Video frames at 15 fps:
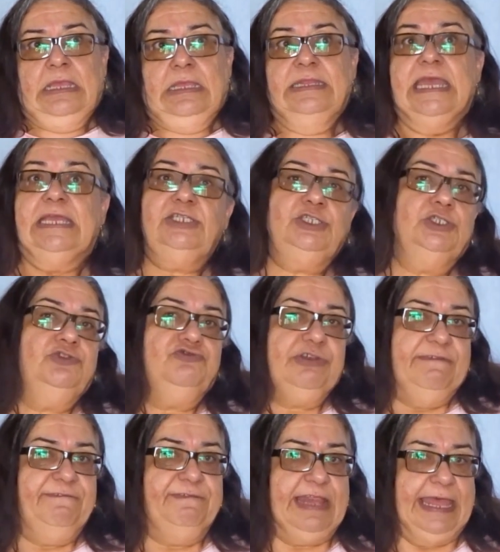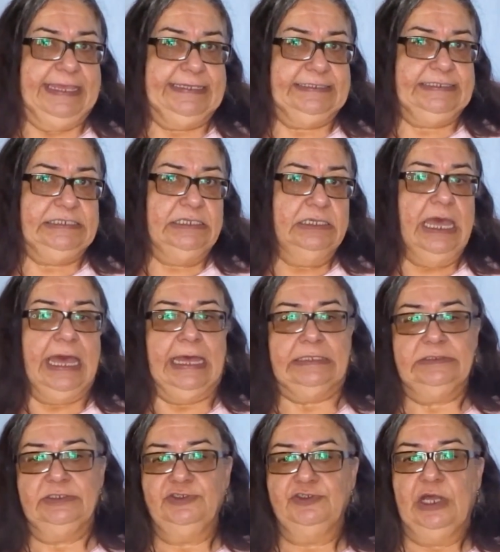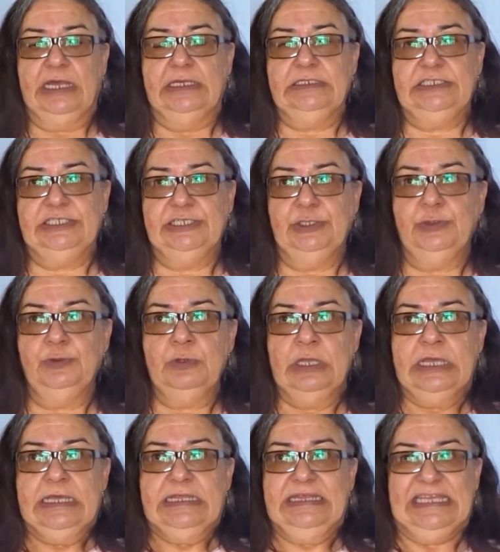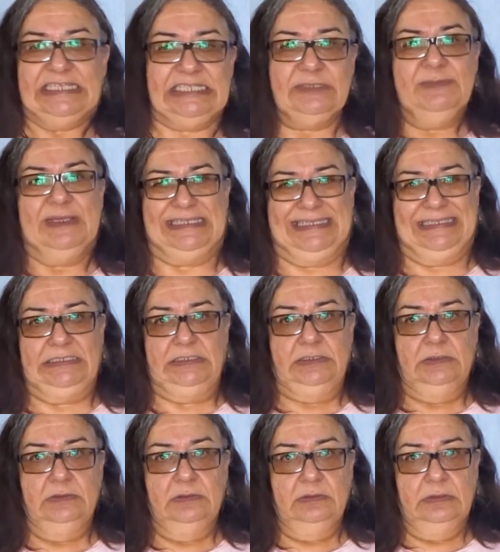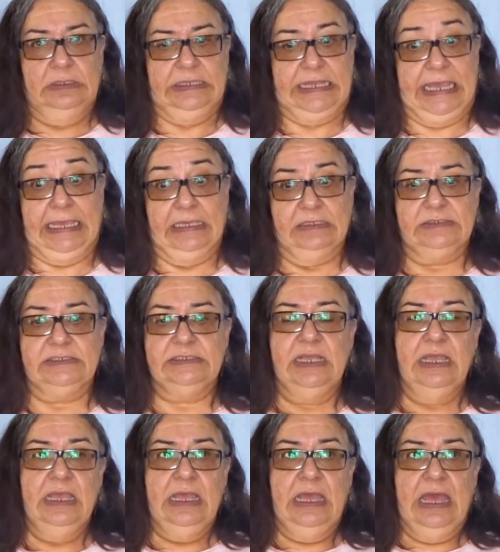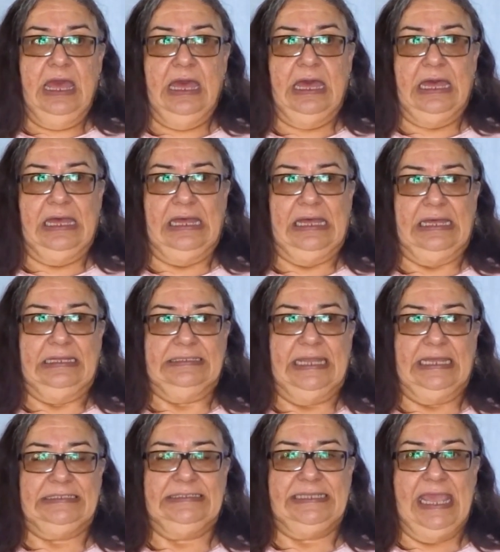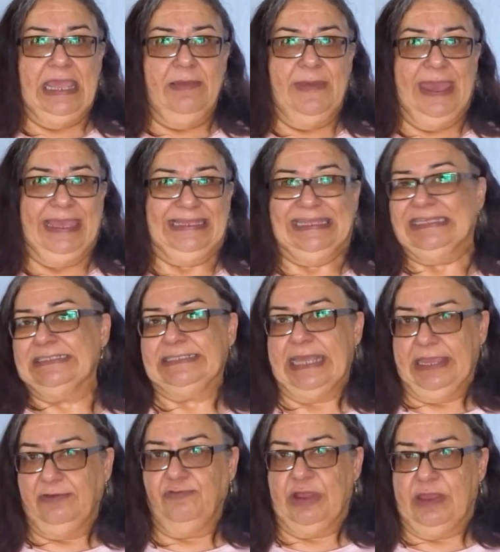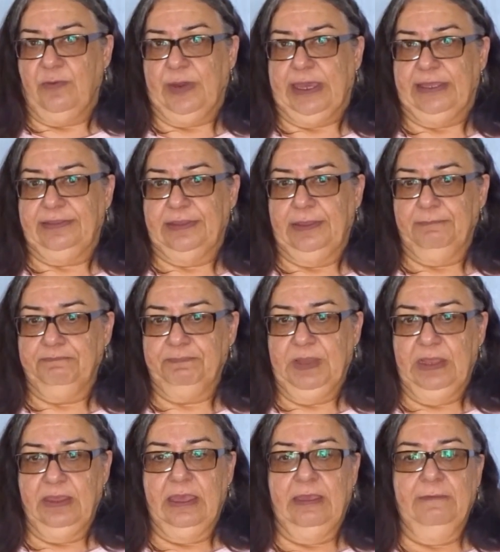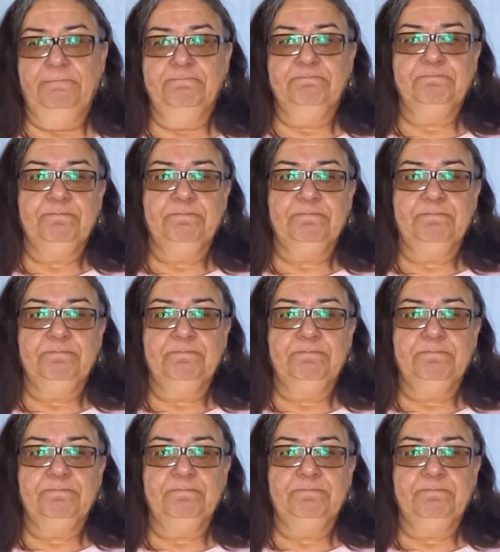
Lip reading: They should reflect and try to dismiss things that they may disagree with, okay?